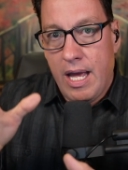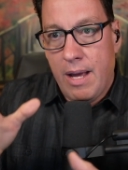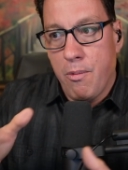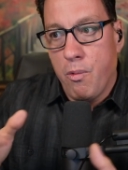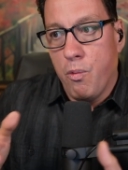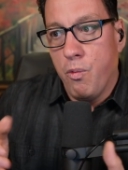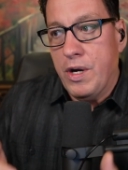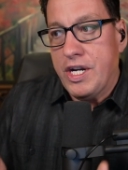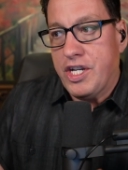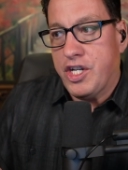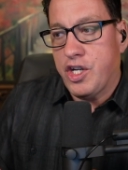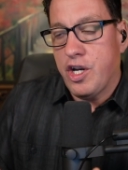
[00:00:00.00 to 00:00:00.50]

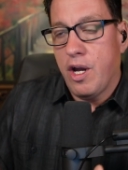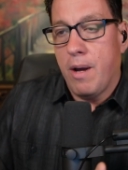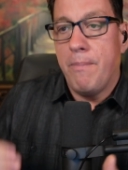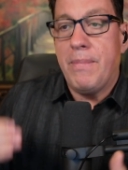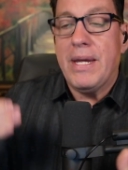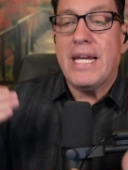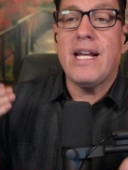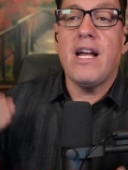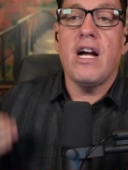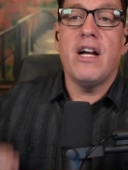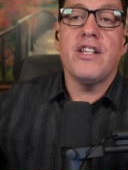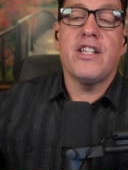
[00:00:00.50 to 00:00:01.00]
which
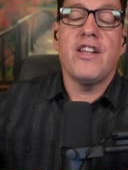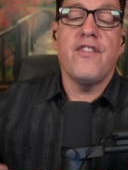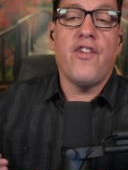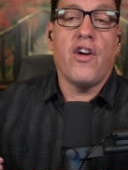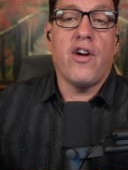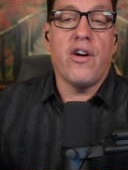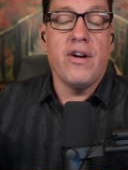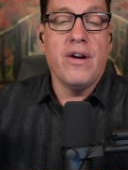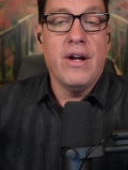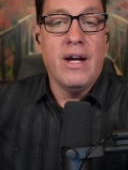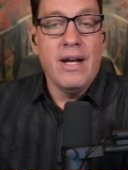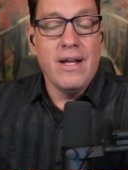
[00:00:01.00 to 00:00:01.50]
because of
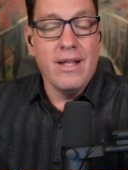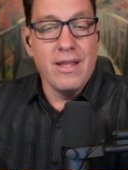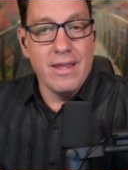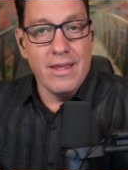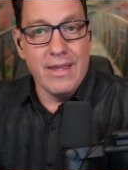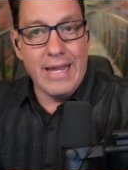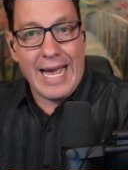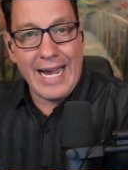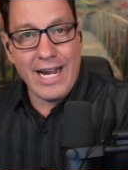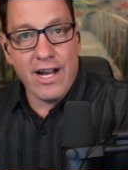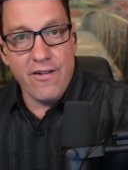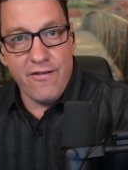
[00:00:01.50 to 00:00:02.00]
our
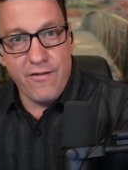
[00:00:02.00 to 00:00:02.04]
lack